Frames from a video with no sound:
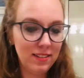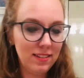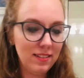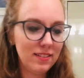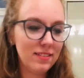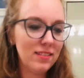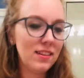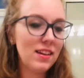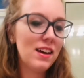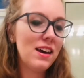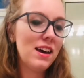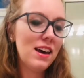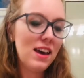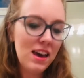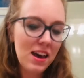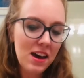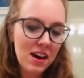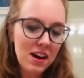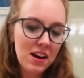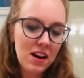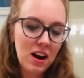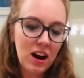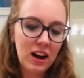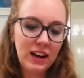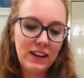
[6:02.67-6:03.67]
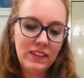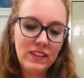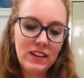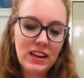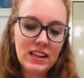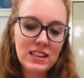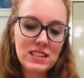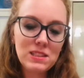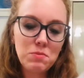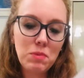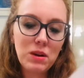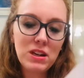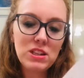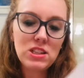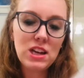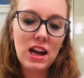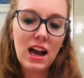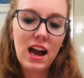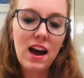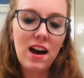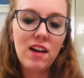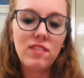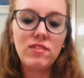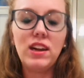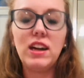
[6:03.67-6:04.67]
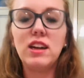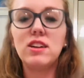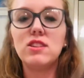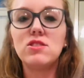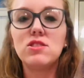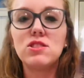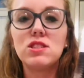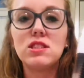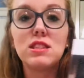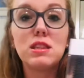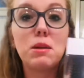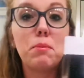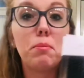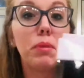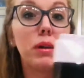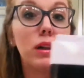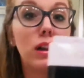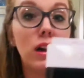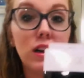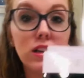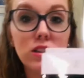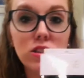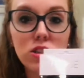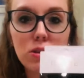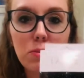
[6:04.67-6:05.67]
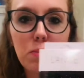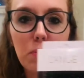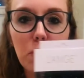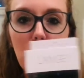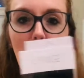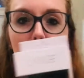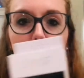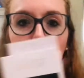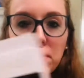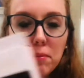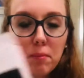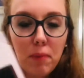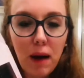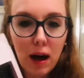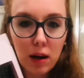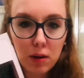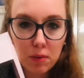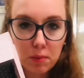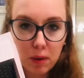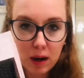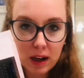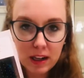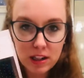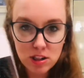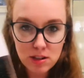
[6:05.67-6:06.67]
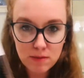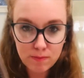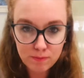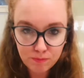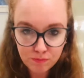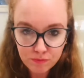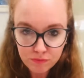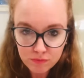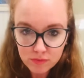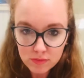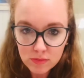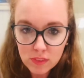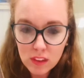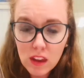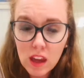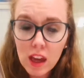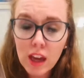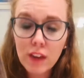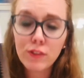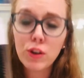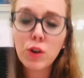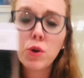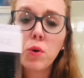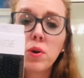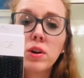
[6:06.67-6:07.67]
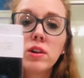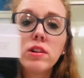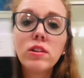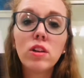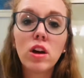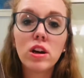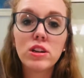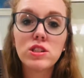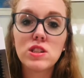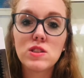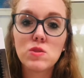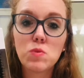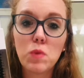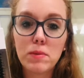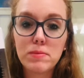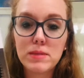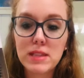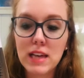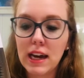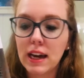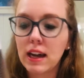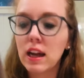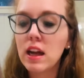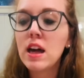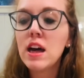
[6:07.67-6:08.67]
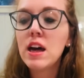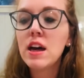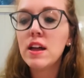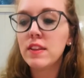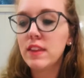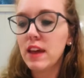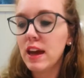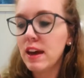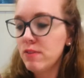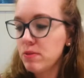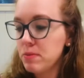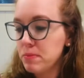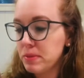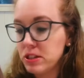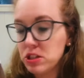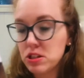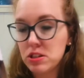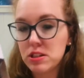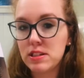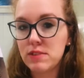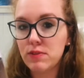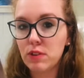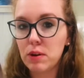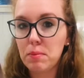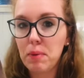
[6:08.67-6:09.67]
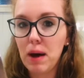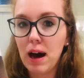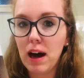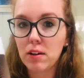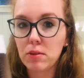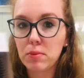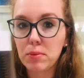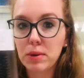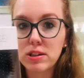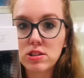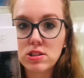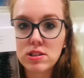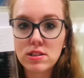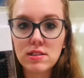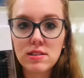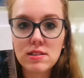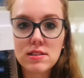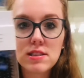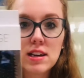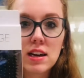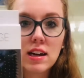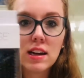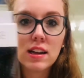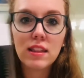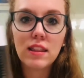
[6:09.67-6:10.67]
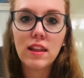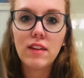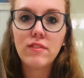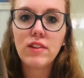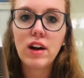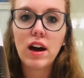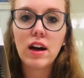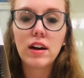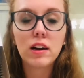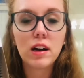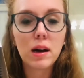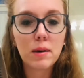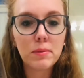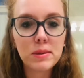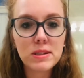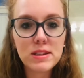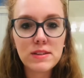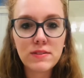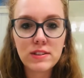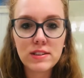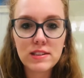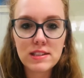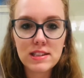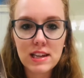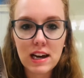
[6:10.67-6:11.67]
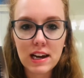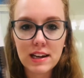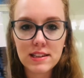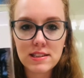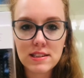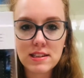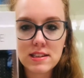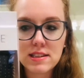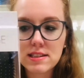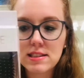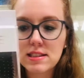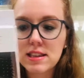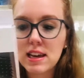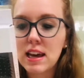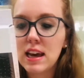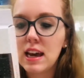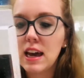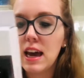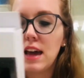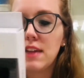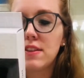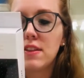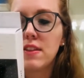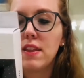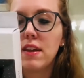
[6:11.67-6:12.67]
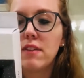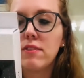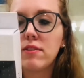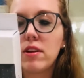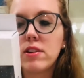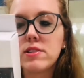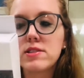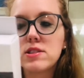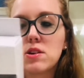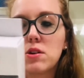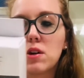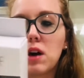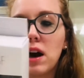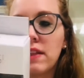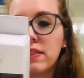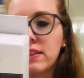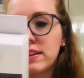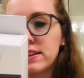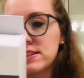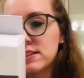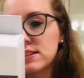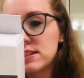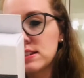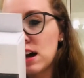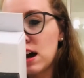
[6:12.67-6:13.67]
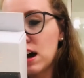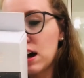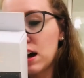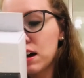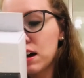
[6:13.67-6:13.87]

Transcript: All right, the next brush I have here is just the blush paddle brush. If you go onto Lunge's website, they have a bunch of different paddle brushes. They've got a couple different sizes, and then they've also got this,